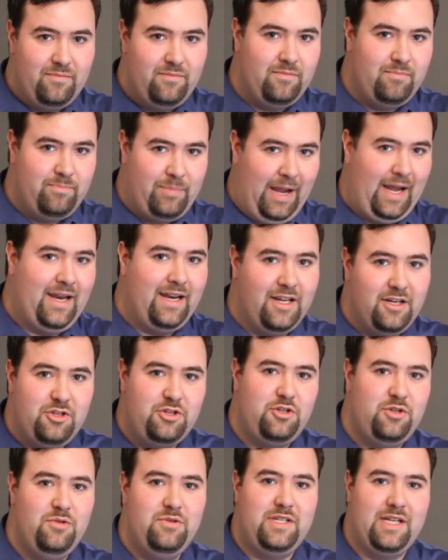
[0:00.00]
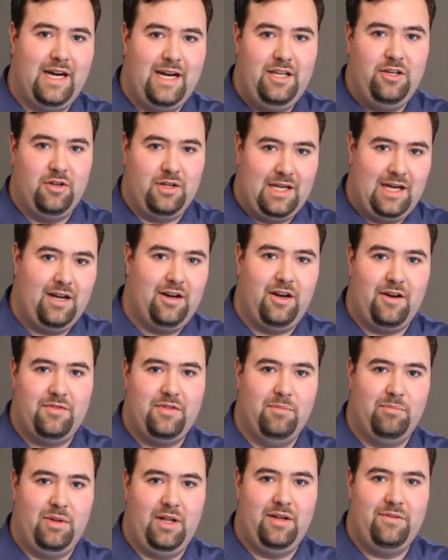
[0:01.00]
bandage too tight, you'll cut off
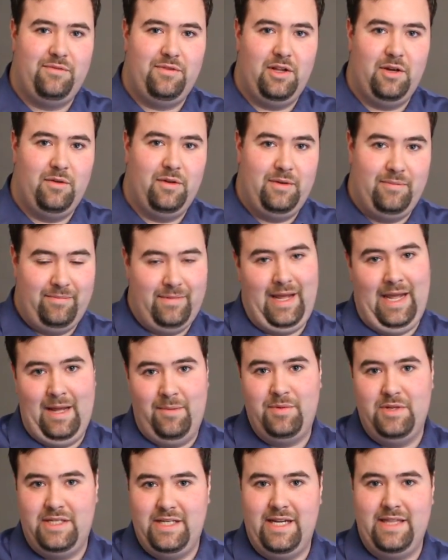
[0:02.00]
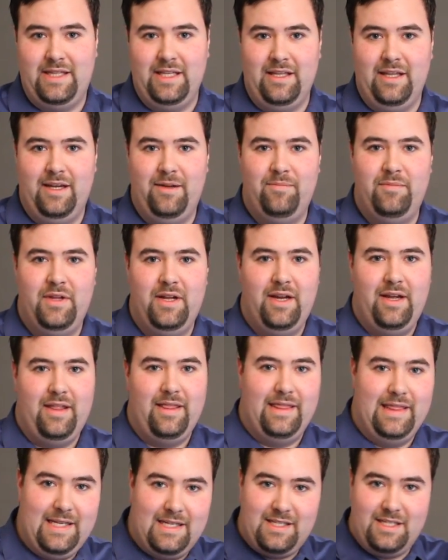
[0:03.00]
the blood flow and amputate the limb.
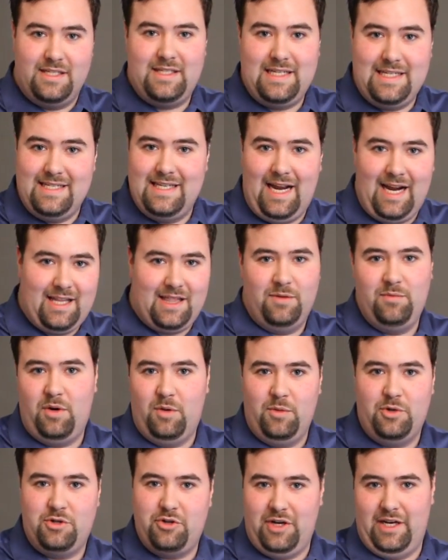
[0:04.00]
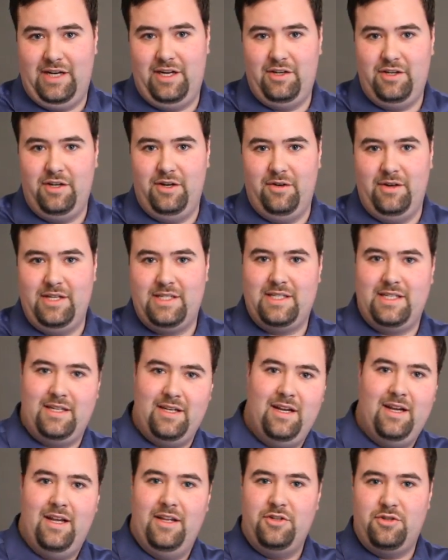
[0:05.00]
This is exactly what we're trying to do. It's
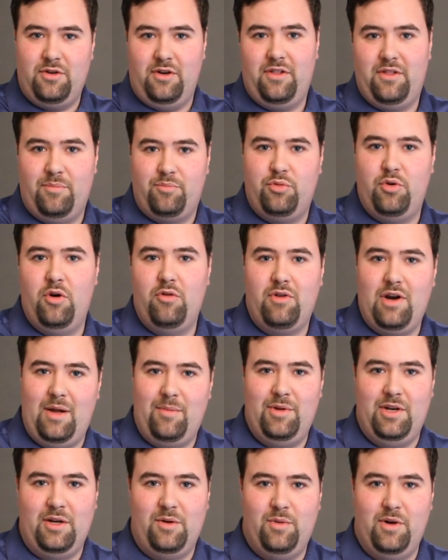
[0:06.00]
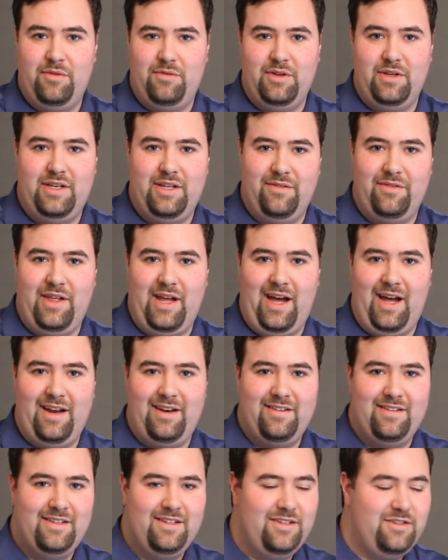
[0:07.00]
sort of the programming equivalent of that.
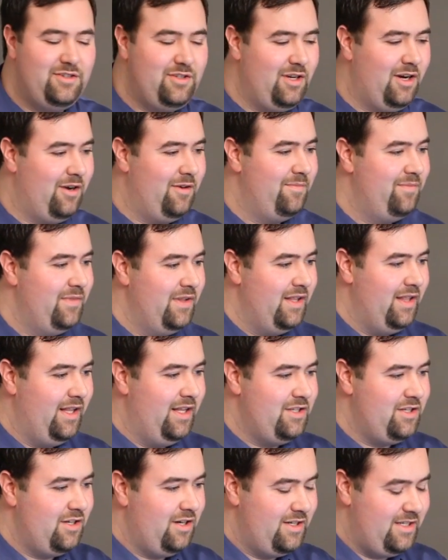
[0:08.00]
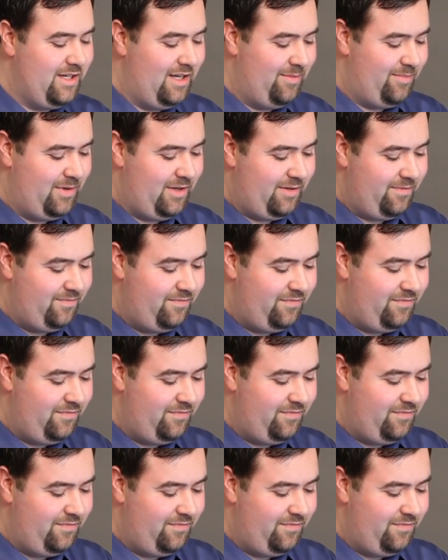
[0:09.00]
So let's start typing.